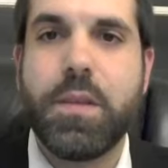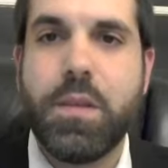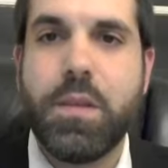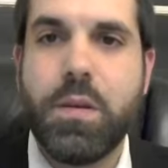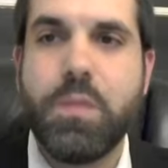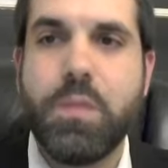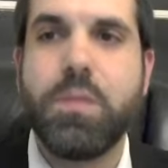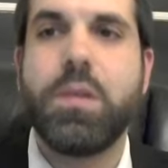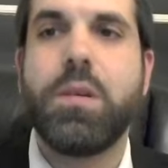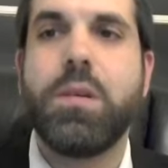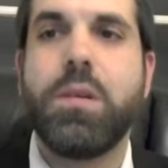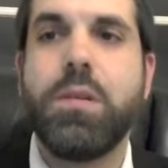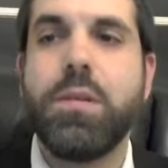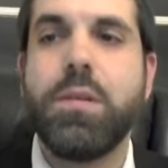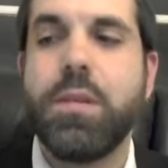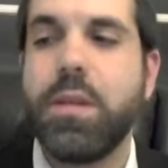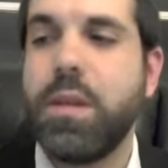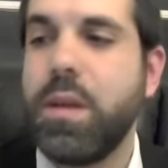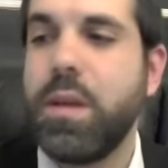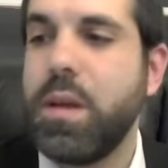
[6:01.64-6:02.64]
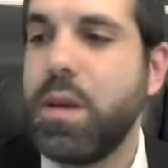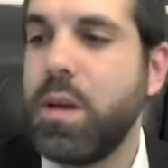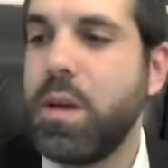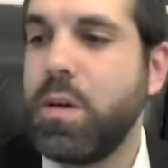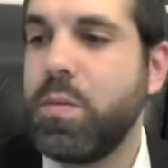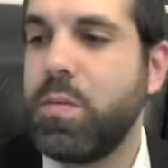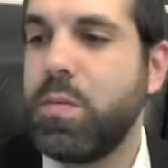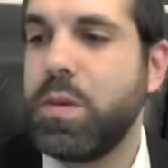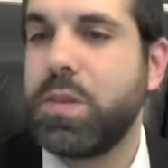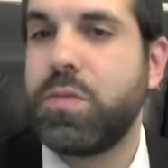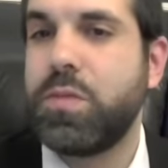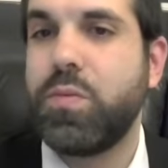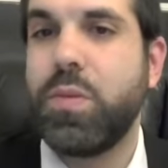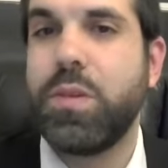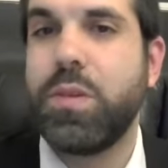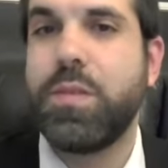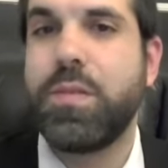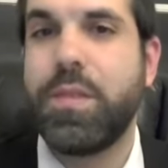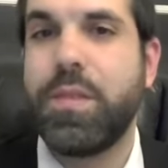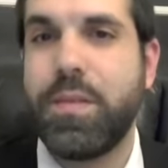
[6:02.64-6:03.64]
the Torah, which
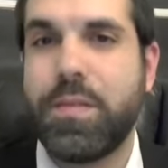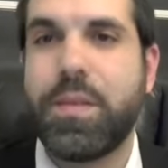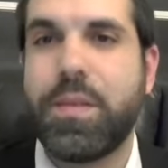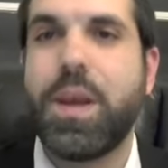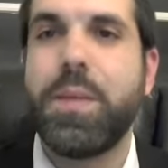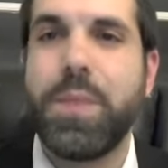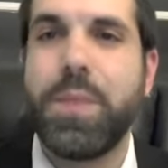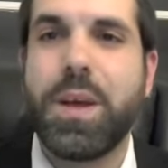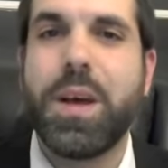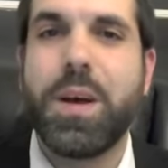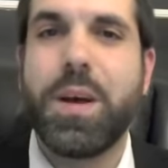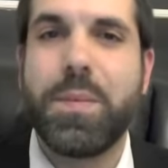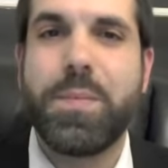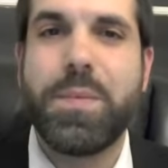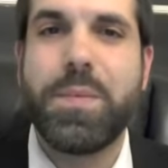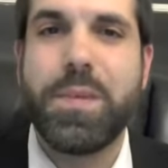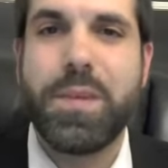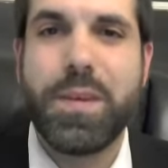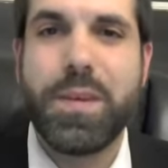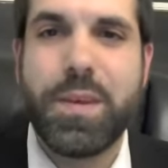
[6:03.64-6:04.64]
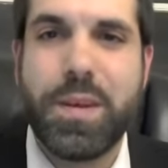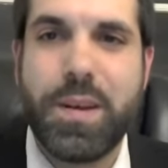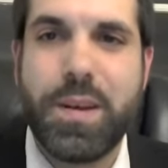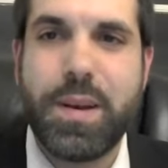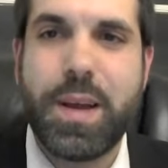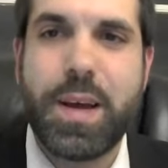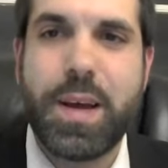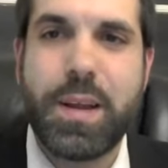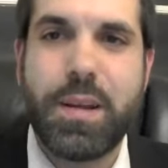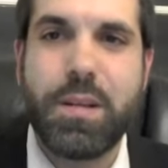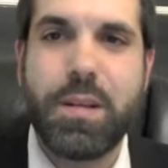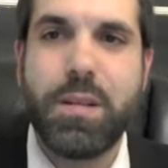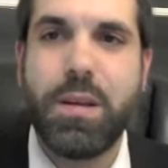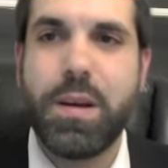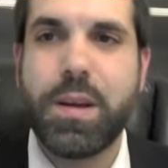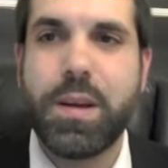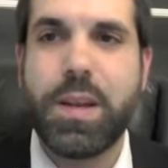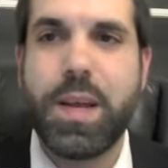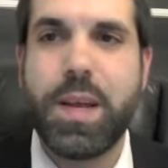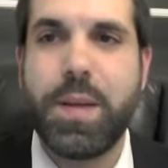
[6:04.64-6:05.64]
was is coming up not a
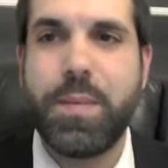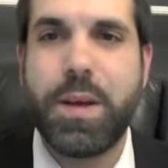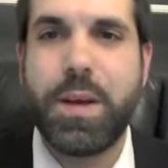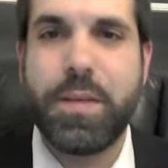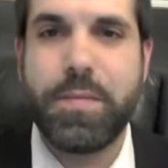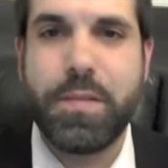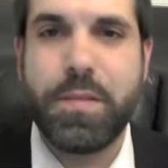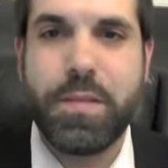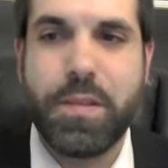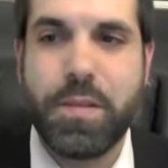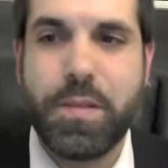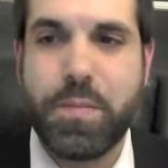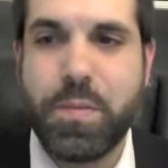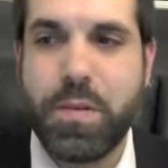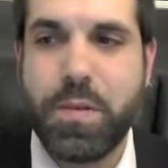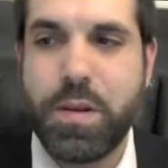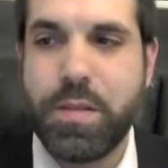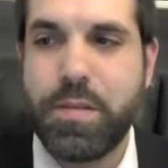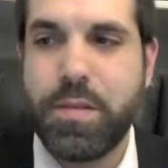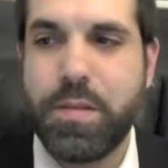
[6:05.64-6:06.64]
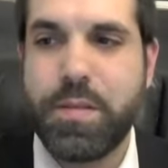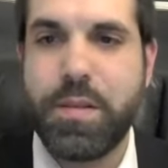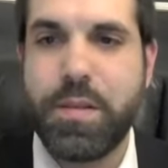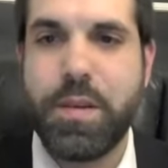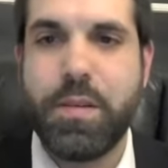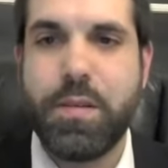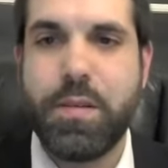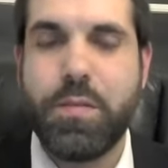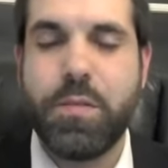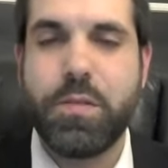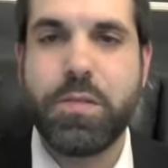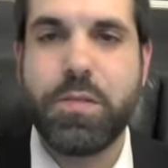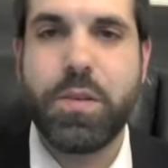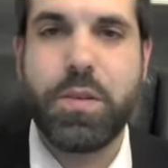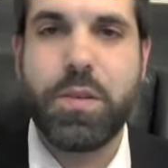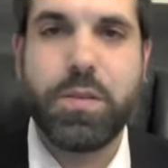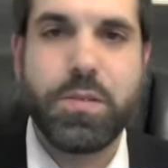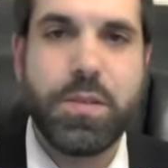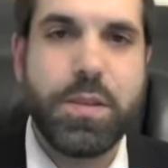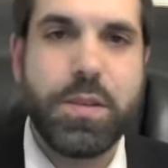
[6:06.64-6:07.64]
long time after this point, since they're in Rosh
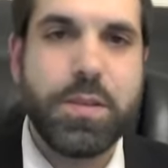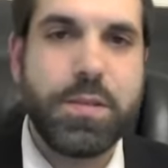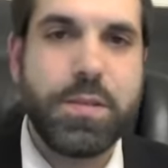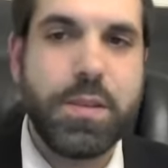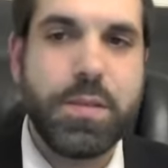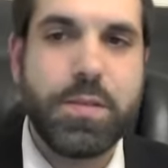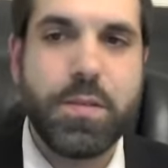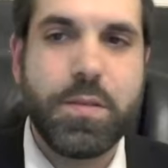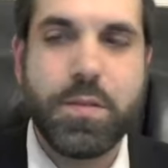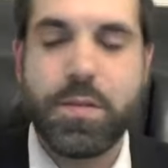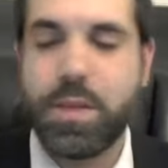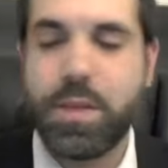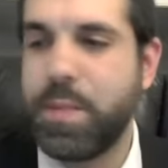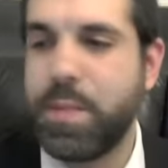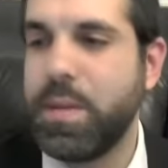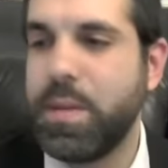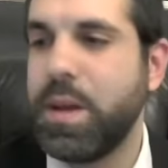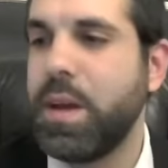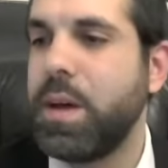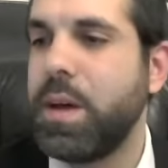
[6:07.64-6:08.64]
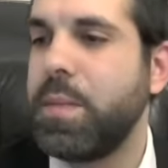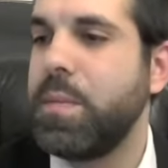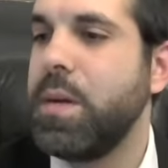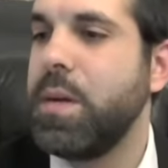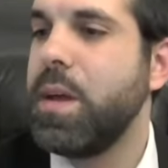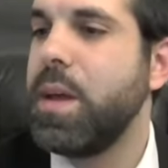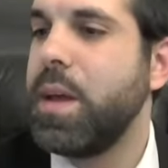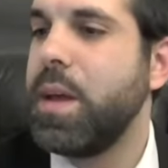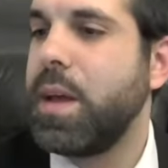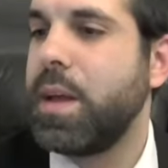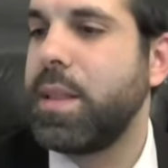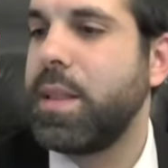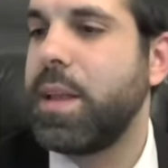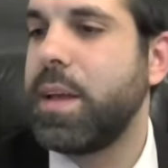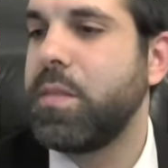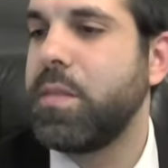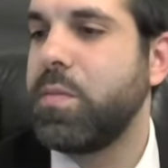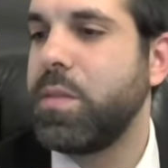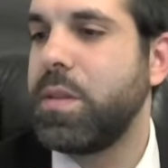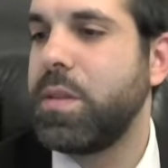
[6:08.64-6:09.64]
Chodesh Nisan, so it's coming up, and
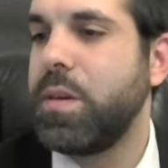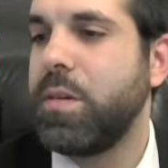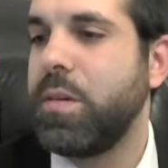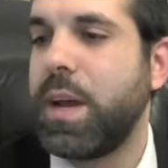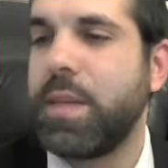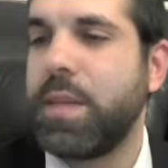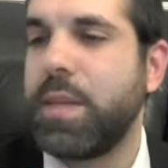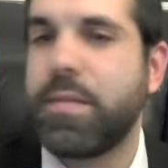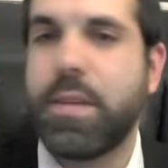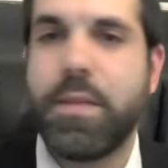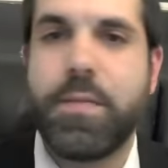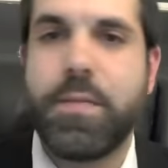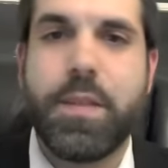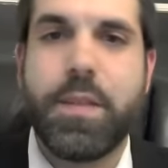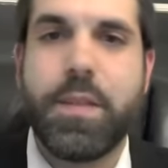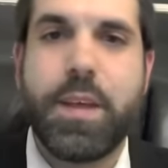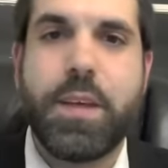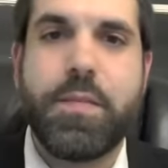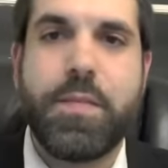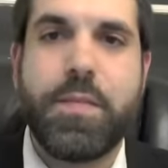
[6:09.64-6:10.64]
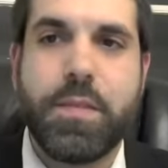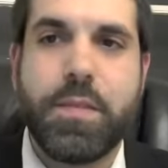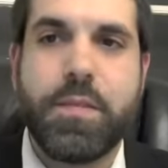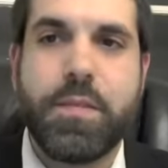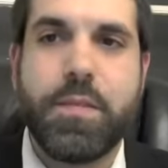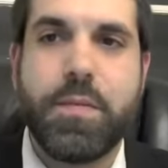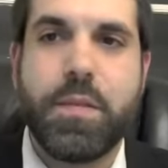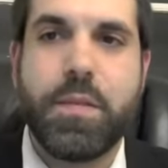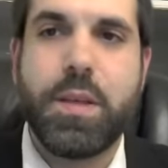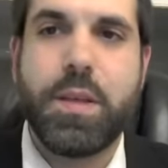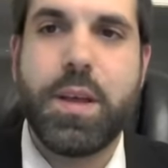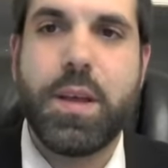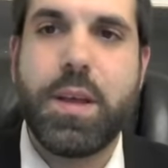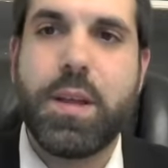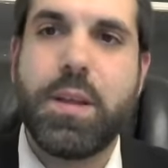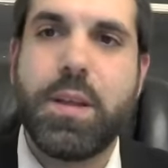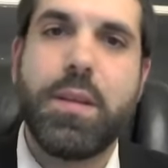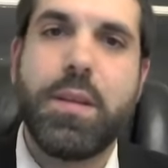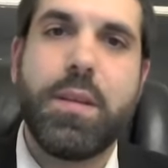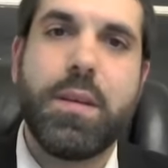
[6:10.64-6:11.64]
that's what they were asking for that festival.
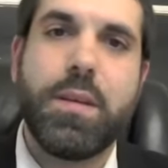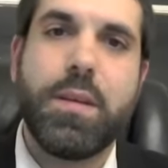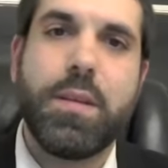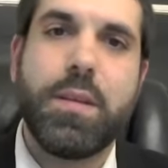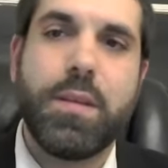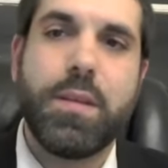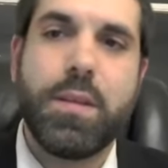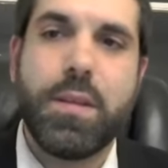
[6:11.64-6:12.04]
And it,